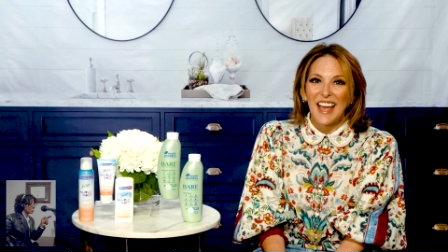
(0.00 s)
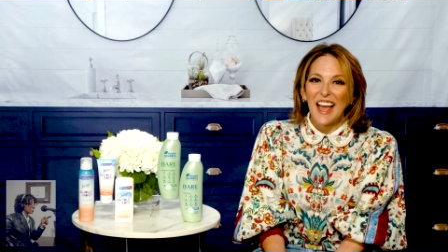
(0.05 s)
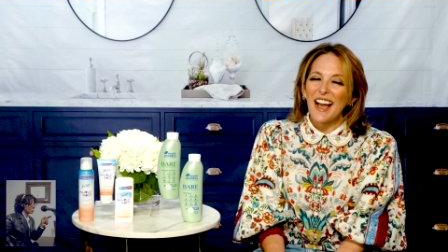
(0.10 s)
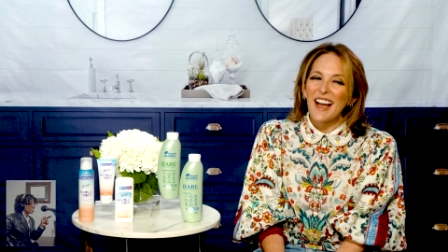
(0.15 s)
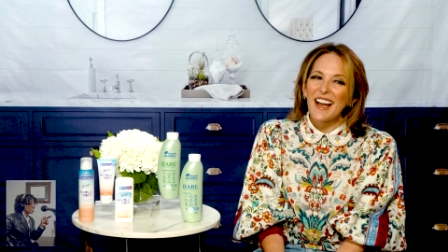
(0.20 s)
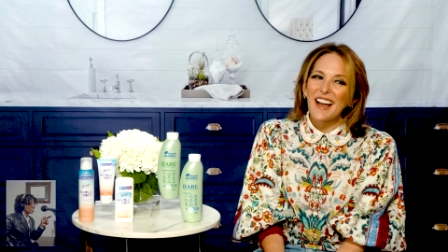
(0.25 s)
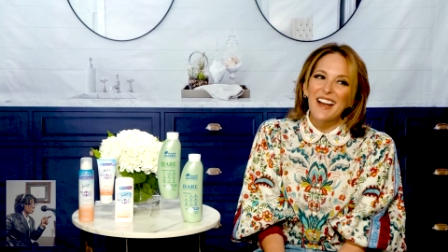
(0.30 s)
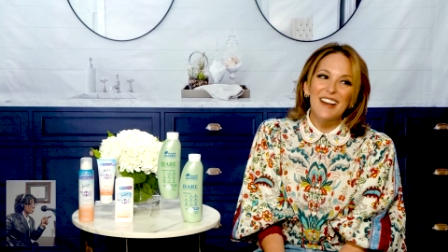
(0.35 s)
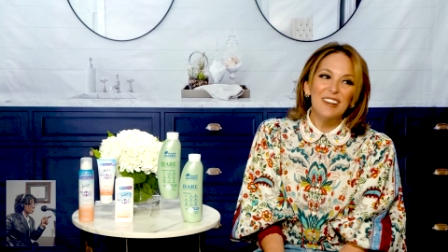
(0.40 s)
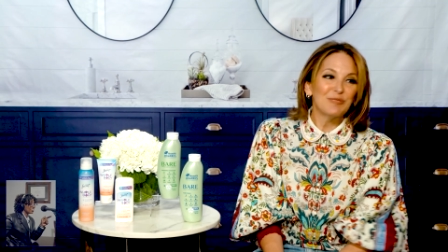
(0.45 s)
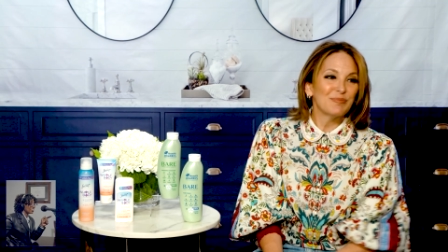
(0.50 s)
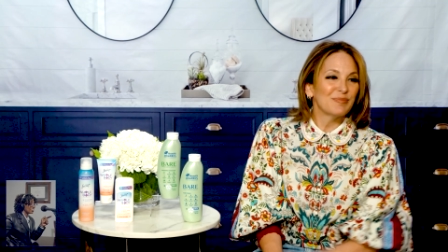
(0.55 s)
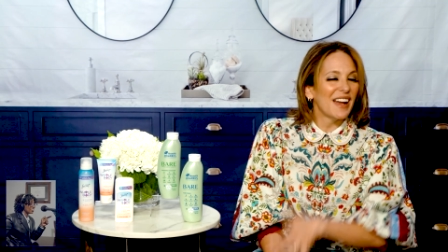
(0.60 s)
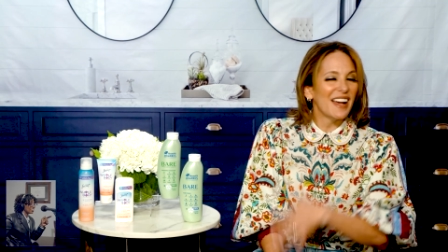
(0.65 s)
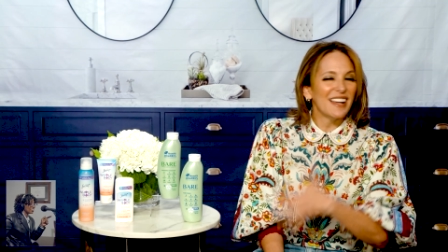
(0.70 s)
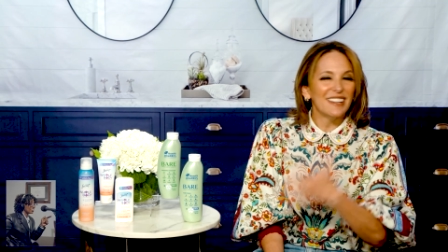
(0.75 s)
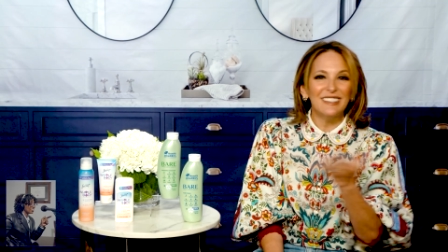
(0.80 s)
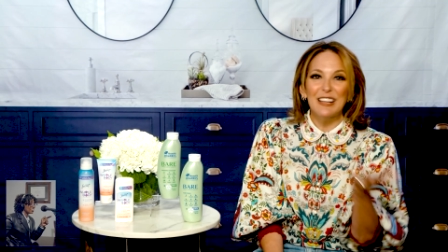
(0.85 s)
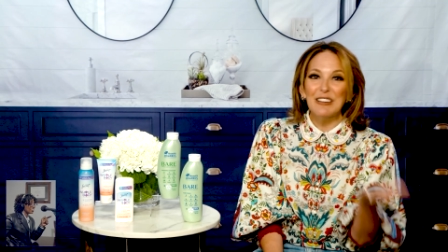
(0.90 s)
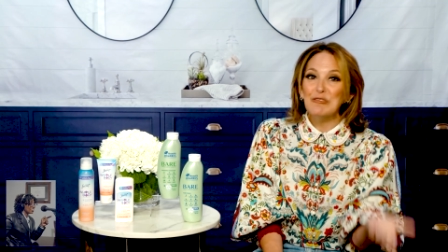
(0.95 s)
Uh,
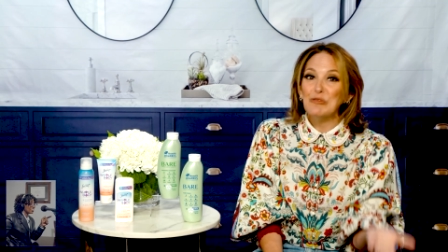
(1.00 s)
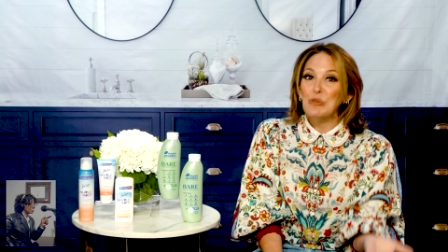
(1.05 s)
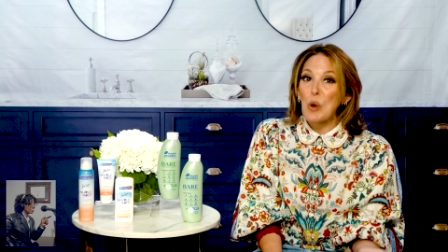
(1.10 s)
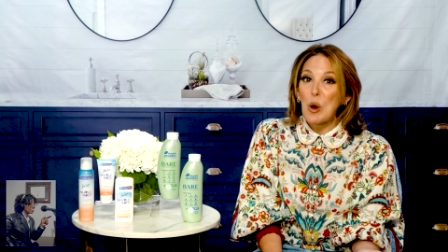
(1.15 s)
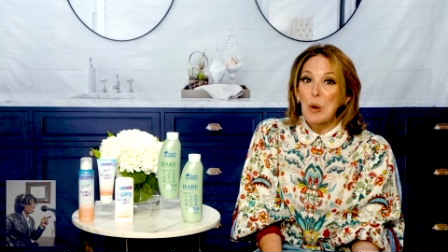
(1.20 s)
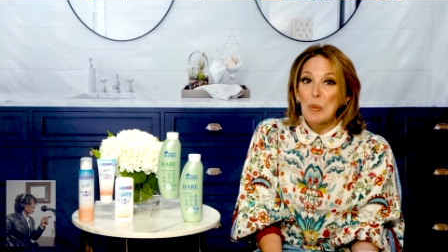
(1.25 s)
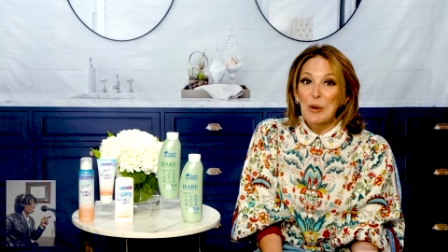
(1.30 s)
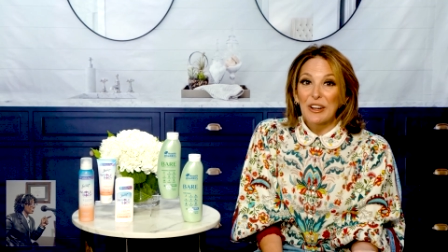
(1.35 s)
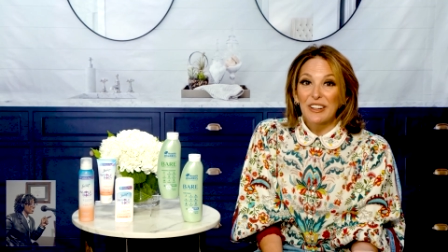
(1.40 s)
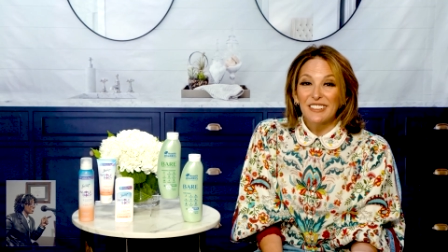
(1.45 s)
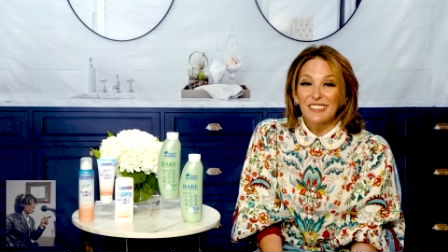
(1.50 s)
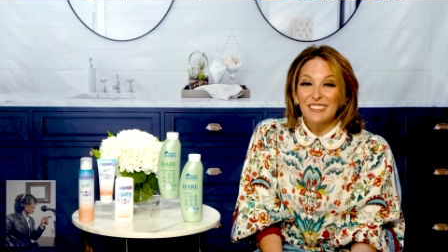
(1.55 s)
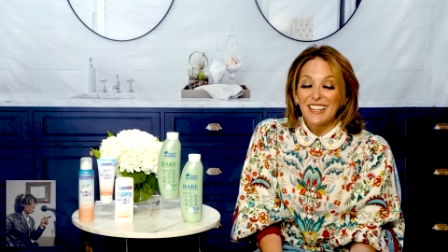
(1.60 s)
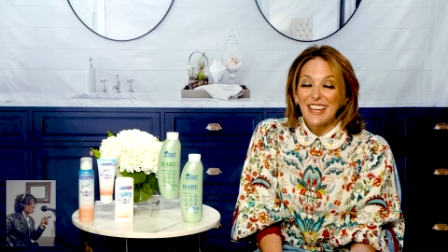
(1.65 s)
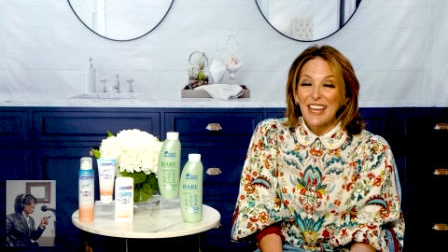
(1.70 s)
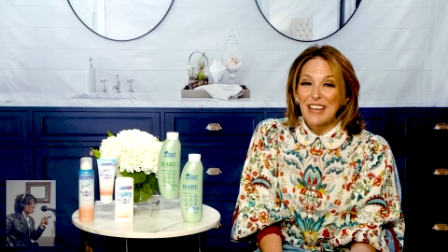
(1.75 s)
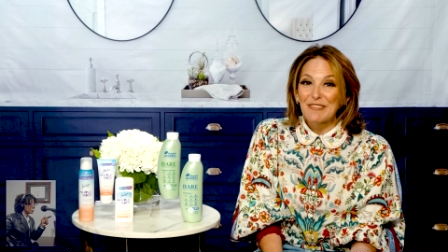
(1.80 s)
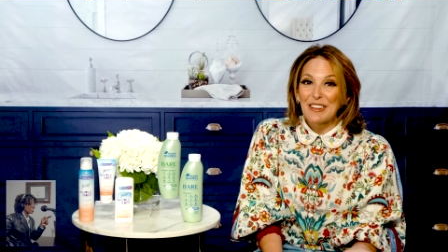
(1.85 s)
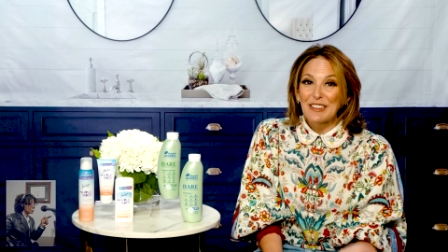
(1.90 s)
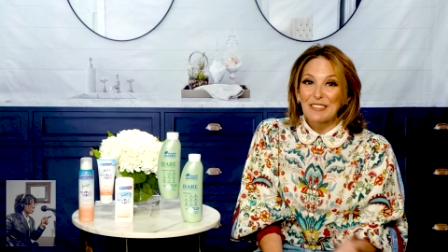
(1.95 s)
I love Walmart. They
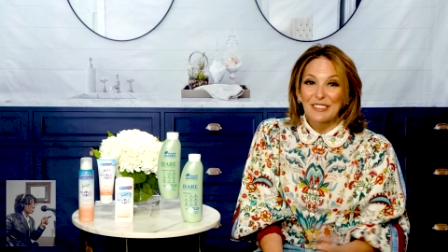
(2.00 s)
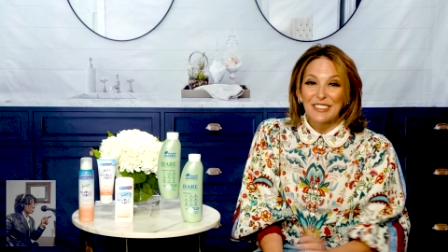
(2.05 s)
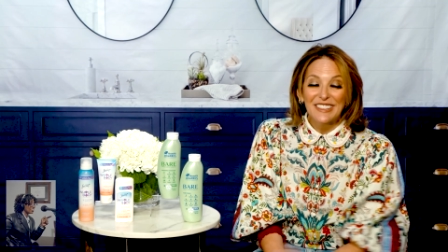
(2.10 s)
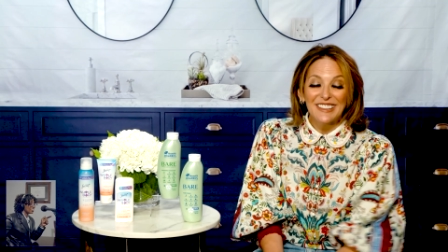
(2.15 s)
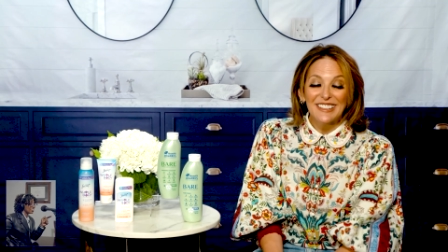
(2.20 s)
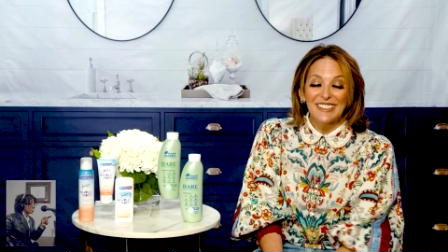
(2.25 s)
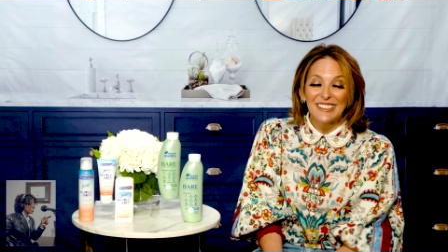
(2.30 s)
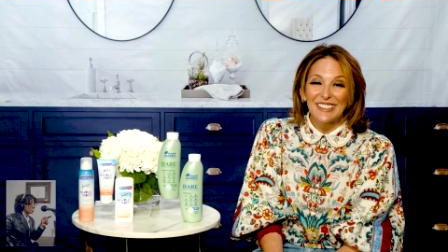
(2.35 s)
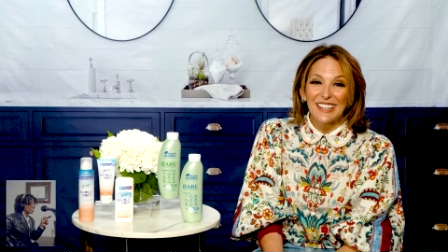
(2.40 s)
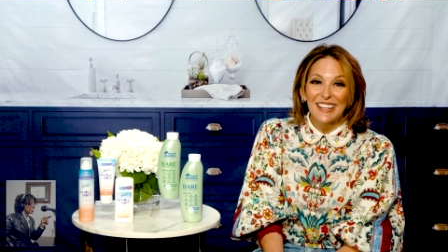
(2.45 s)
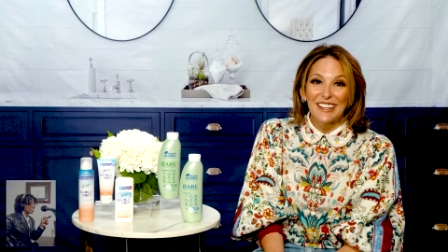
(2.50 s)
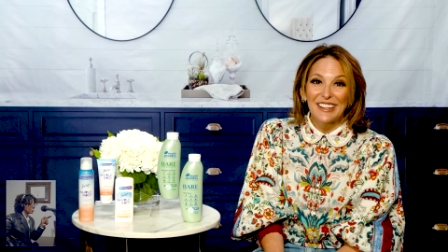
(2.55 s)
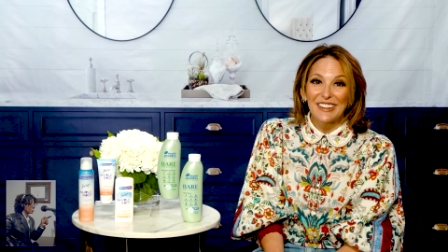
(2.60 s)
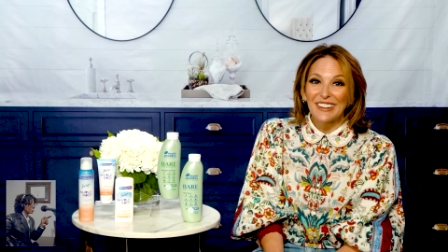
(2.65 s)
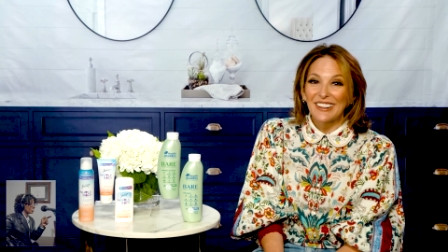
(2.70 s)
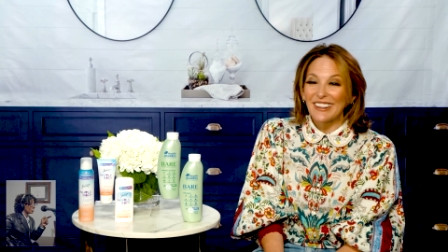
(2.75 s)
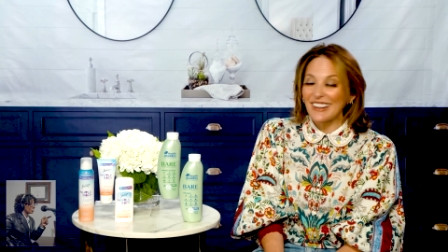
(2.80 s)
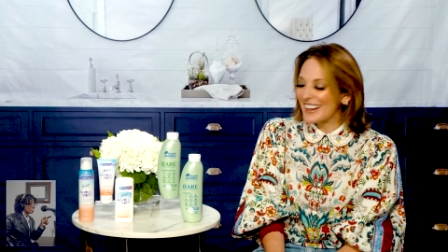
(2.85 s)
have everything there.